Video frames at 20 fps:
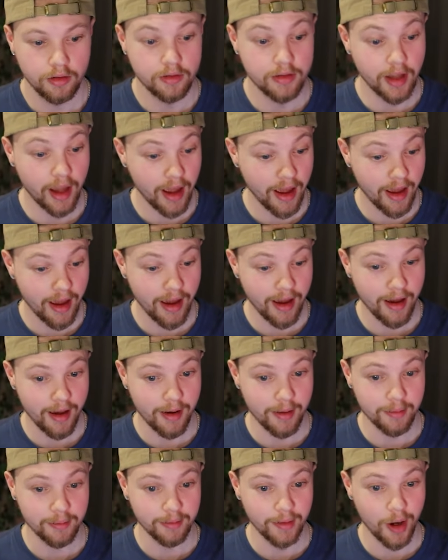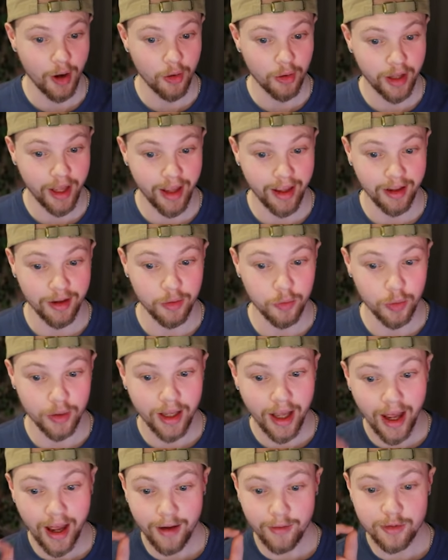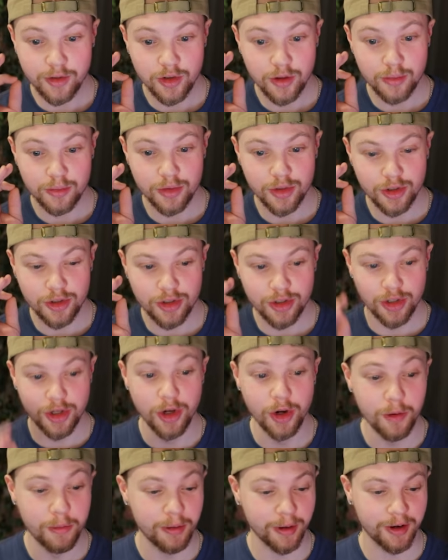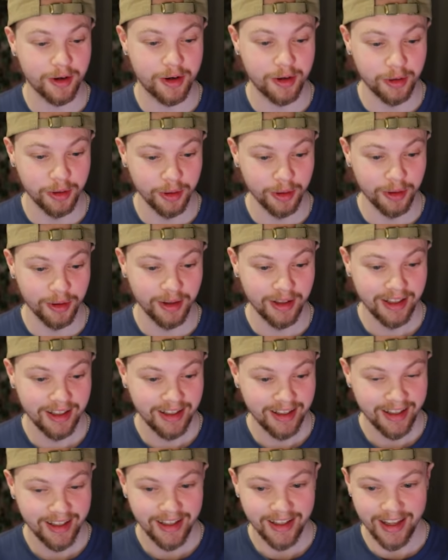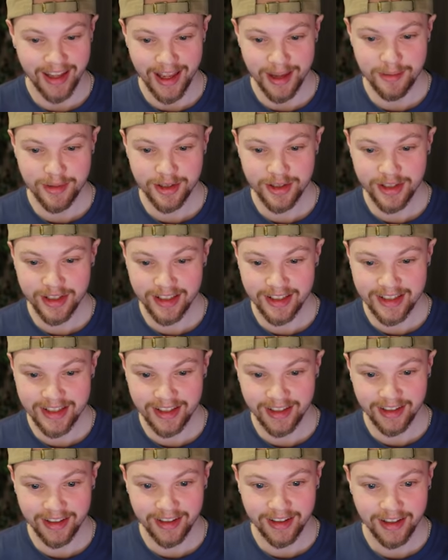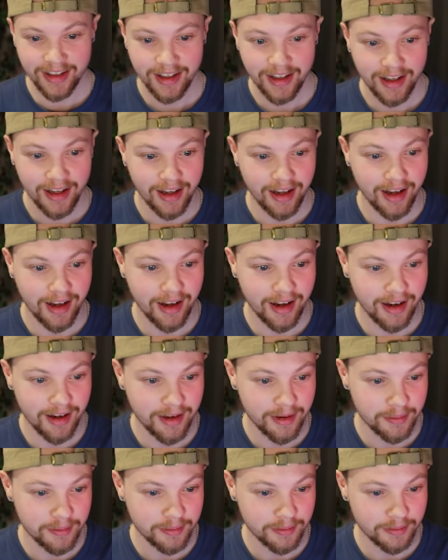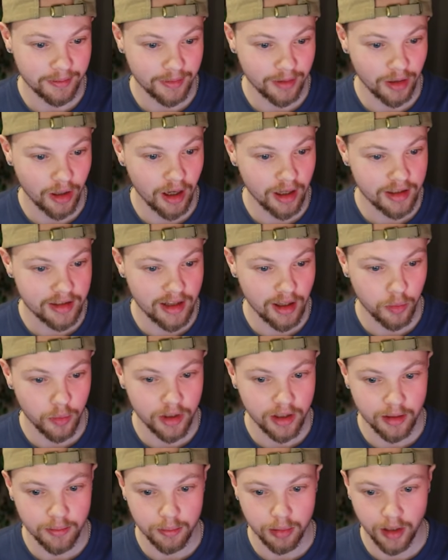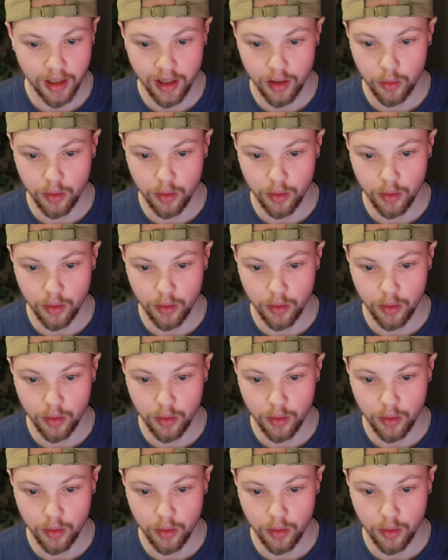Damn, okay, we have some super cool images here. Lots that we can play